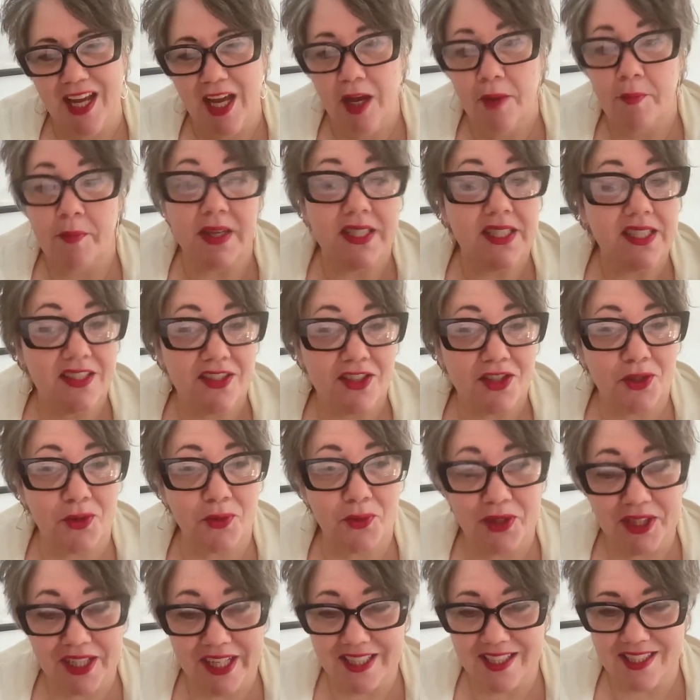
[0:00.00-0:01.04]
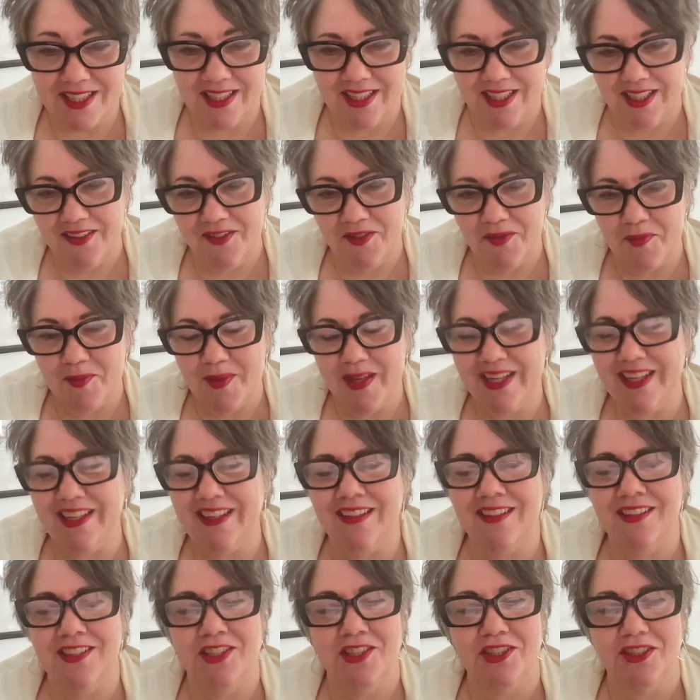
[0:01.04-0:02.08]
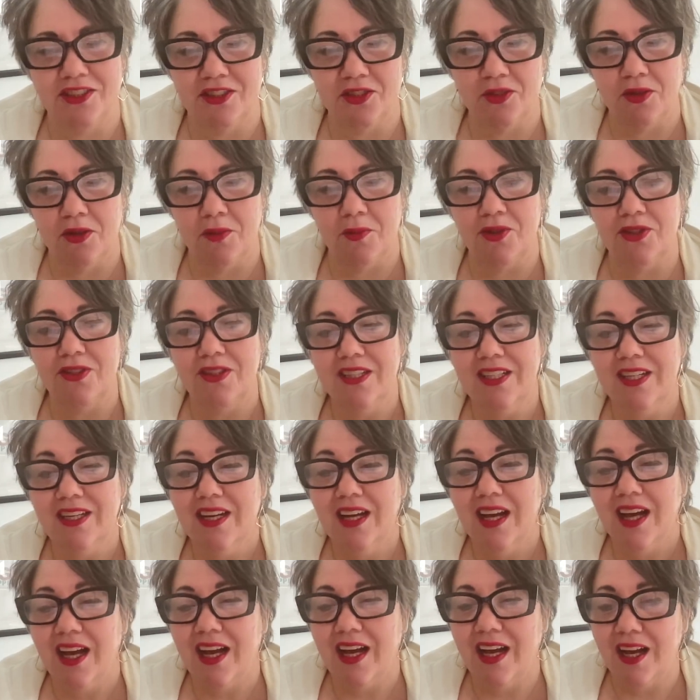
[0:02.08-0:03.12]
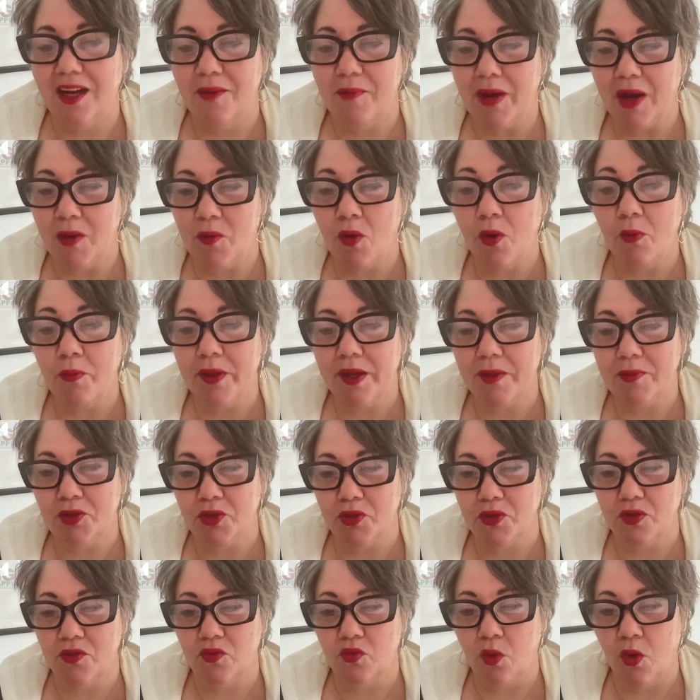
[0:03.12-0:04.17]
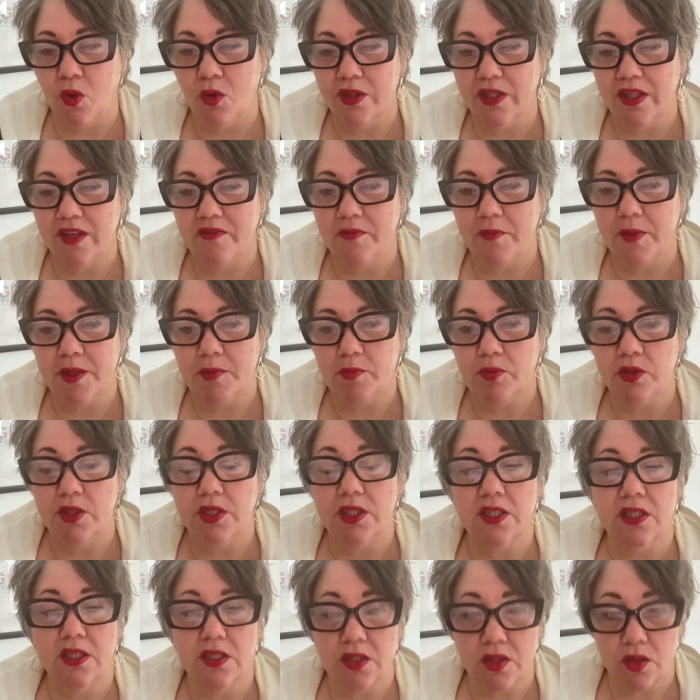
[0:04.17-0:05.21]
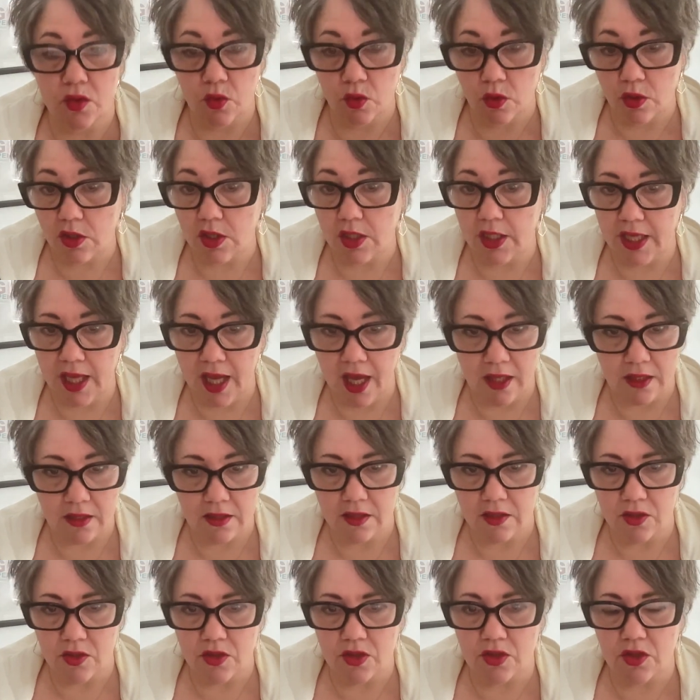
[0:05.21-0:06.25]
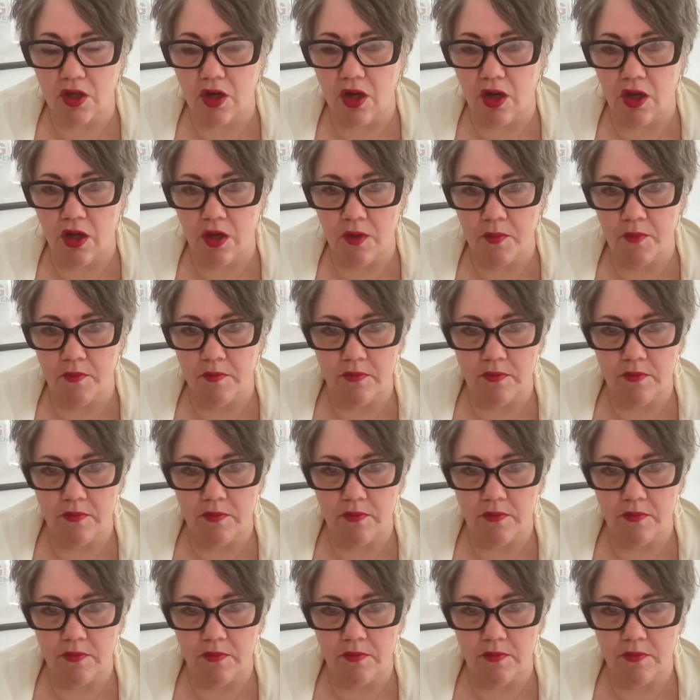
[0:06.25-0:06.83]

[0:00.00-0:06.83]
My sister will get sick of me. You're adorable. I won't be able to enroll enough people into the school. Yeah, those are all